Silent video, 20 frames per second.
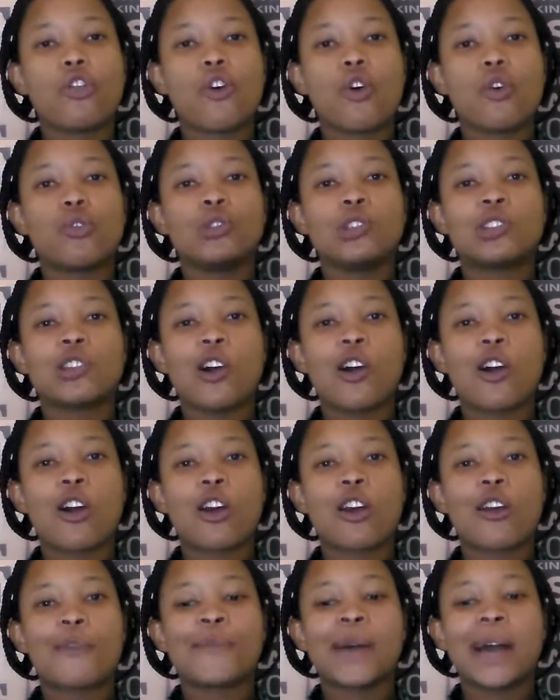those
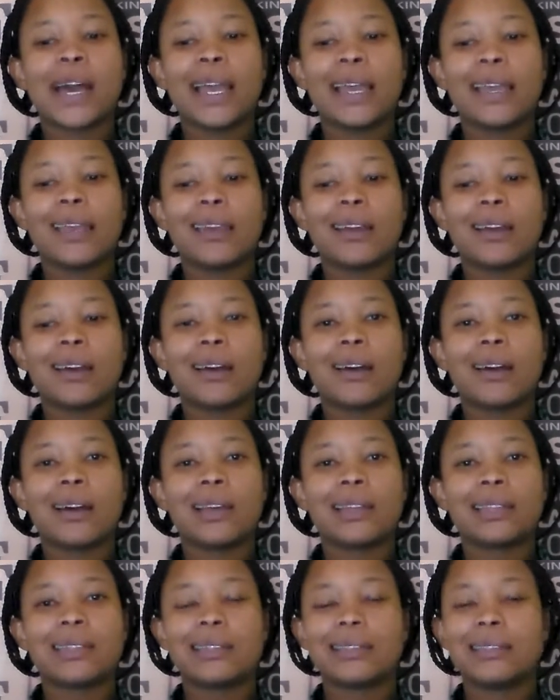are
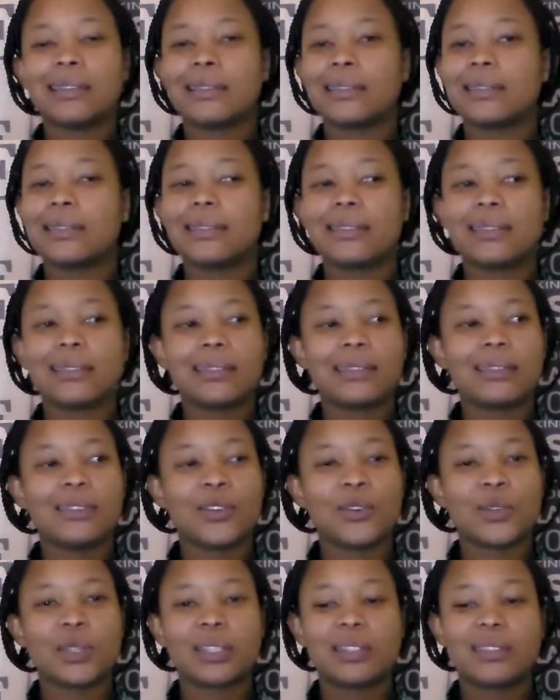my,
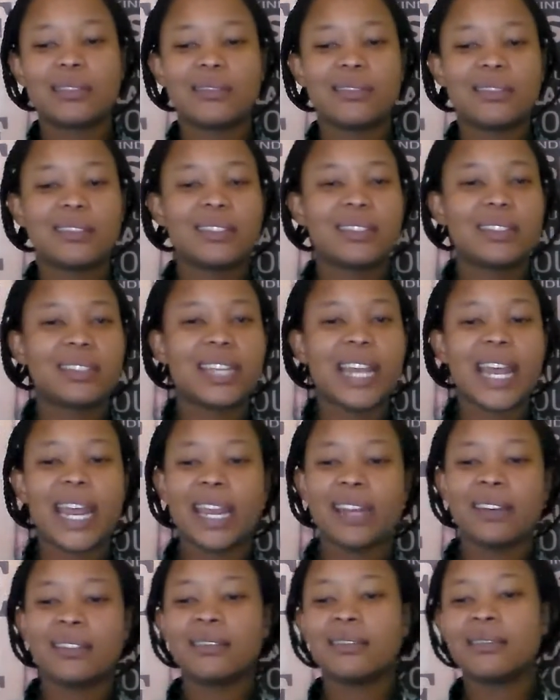you know,
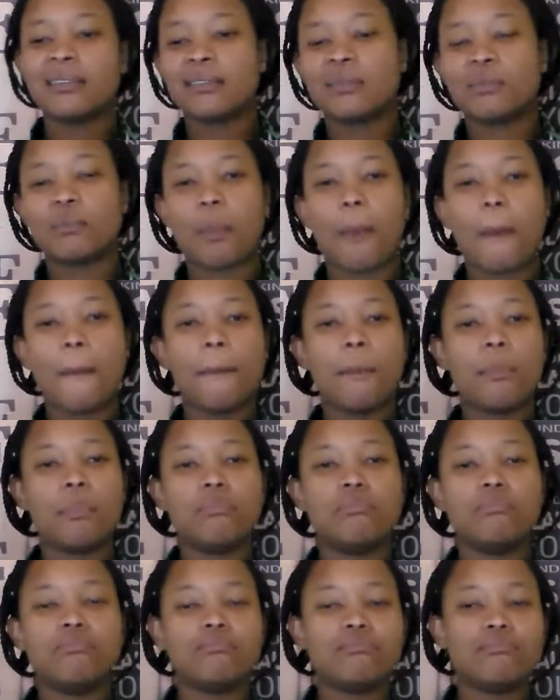10
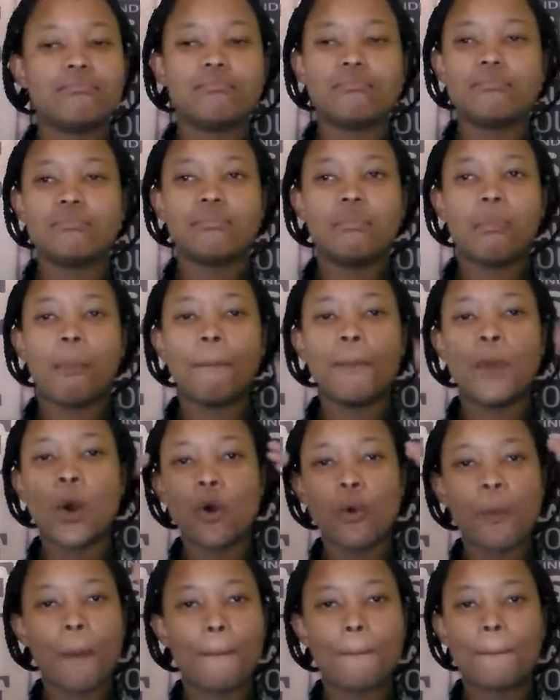
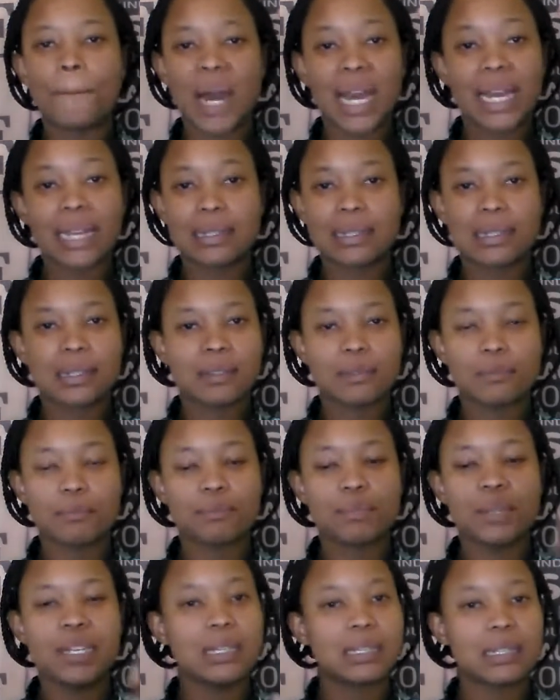Mobite
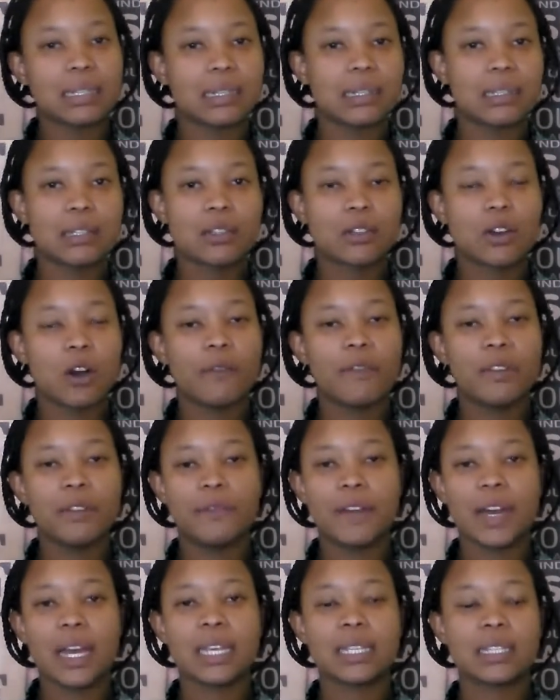pieces of
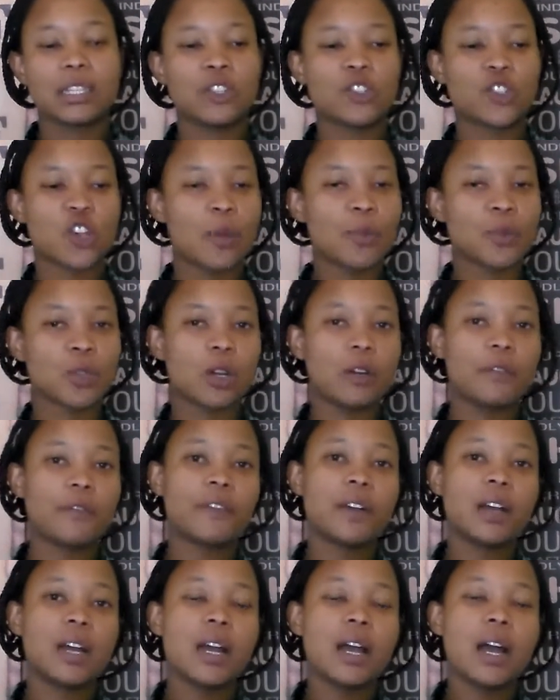advice in terms
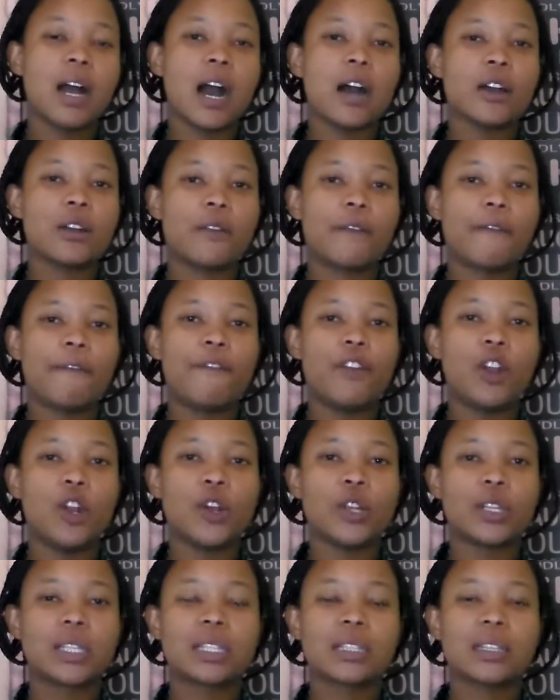of how to
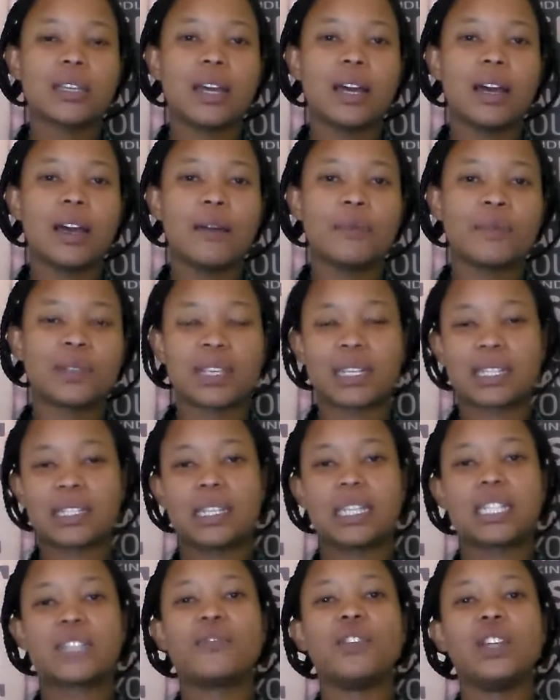flirt
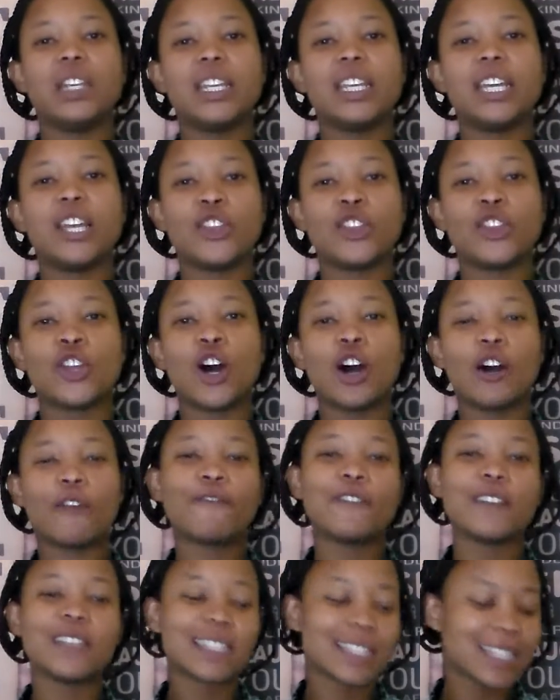successfully in the
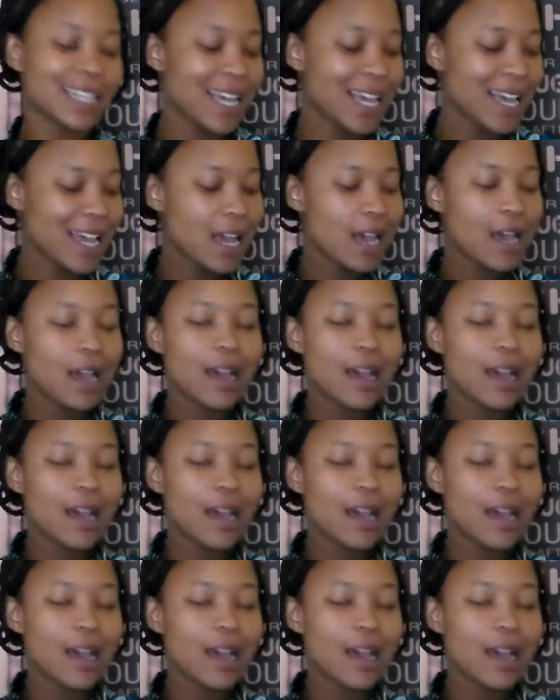office.